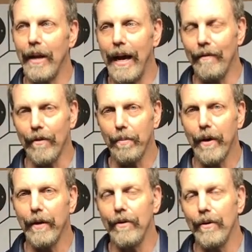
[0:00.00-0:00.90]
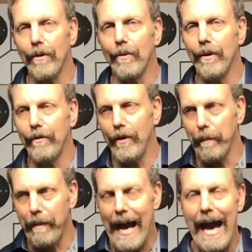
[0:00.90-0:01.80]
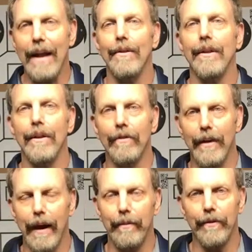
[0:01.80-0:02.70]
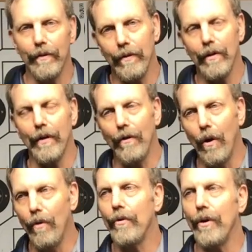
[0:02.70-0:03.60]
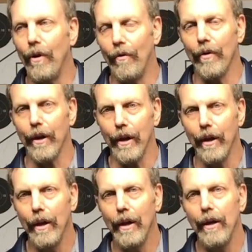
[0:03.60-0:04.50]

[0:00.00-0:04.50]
an average press and you're going to see a pattern that establishes itself over and over again.